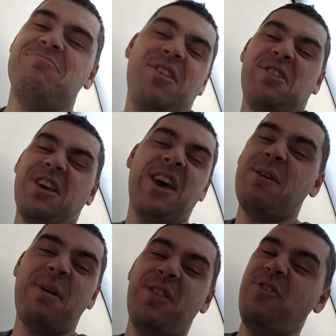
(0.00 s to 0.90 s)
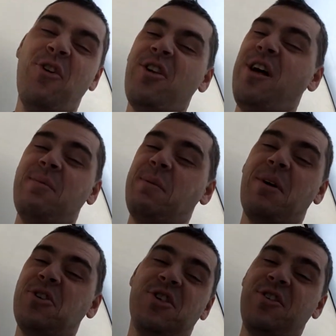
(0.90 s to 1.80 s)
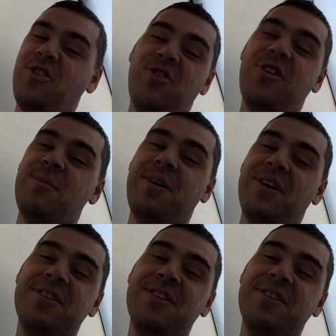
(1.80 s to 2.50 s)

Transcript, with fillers: Doesn't care about the rock climbing much, just the chocolate bar.